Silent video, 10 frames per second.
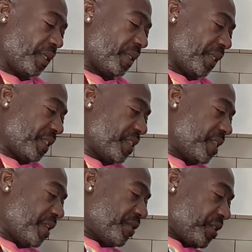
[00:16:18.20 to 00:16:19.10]
Like I
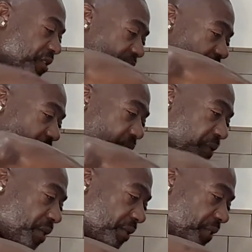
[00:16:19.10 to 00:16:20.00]
said, this is
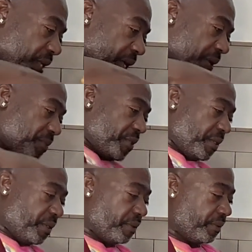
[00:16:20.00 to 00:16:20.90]
real time
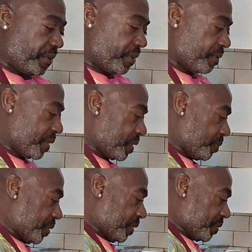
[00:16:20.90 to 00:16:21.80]
here. This
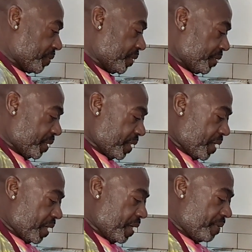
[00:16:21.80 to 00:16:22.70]
recipe is real
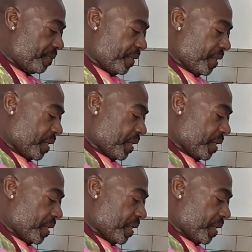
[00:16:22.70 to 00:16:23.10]
time.